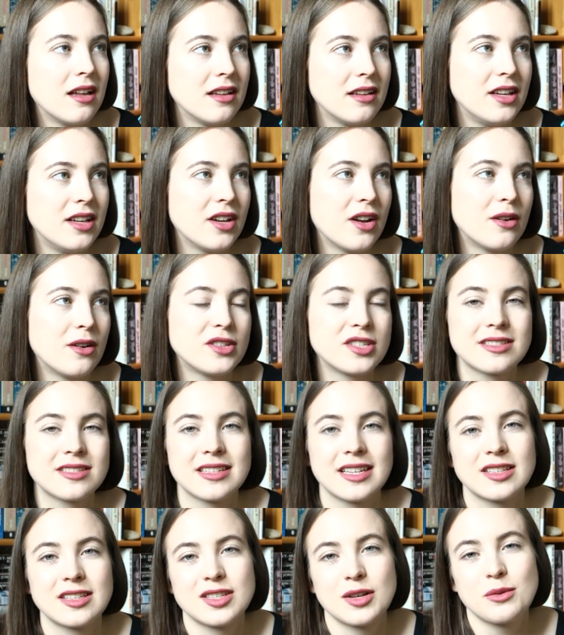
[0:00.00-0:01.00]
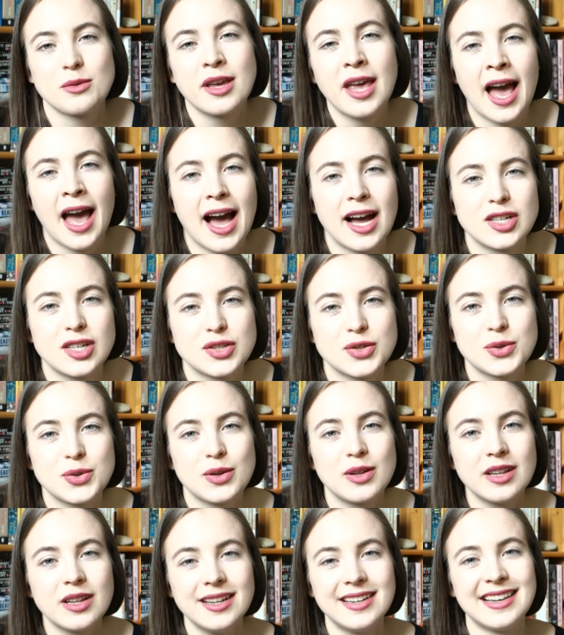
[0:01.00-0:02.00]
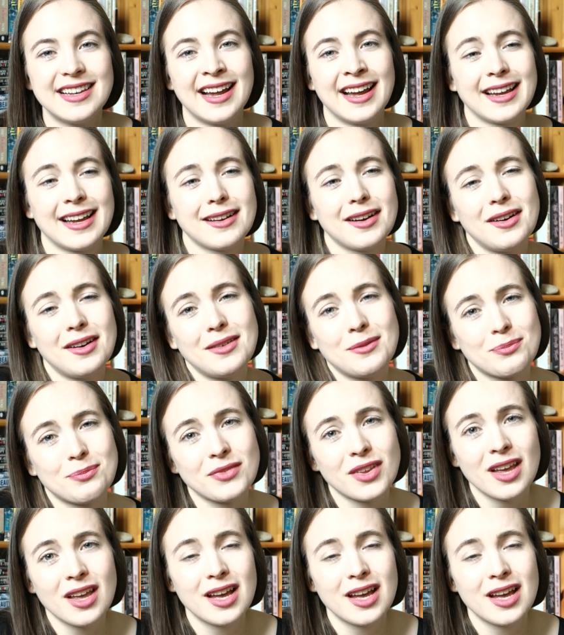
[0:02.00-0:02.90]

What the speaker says: you know, just like so casual and like, oh,